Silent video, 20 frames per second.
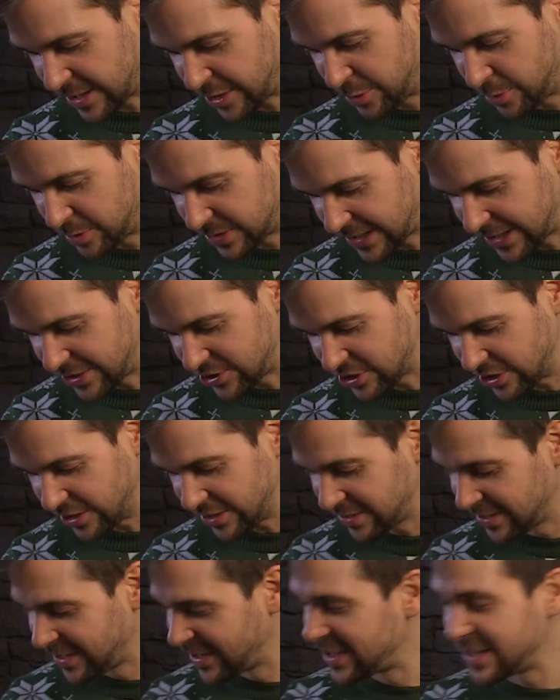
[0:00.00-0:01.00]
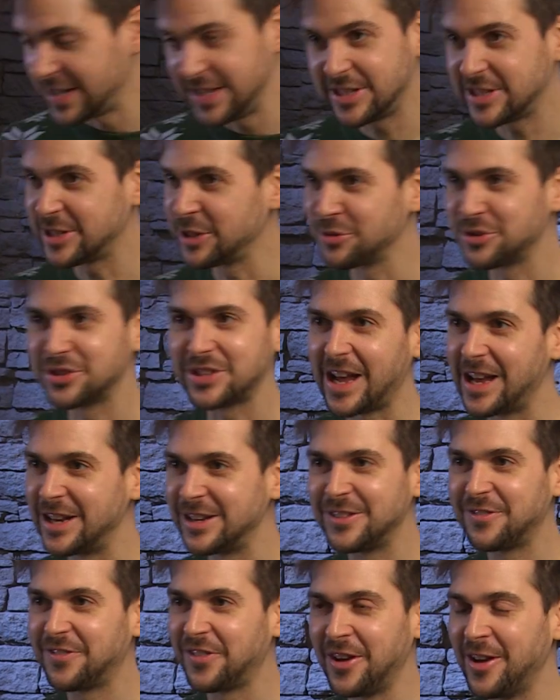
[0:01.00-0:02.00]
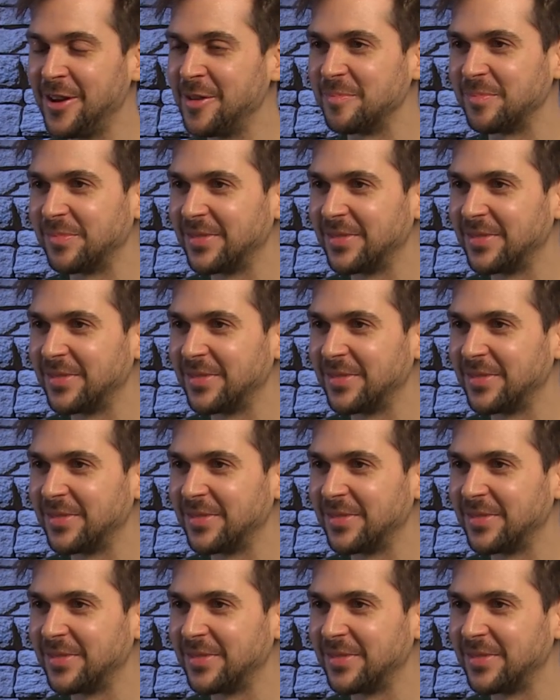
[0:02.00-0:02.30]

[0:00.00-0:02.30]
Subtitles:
who was injured, he's still standing firm.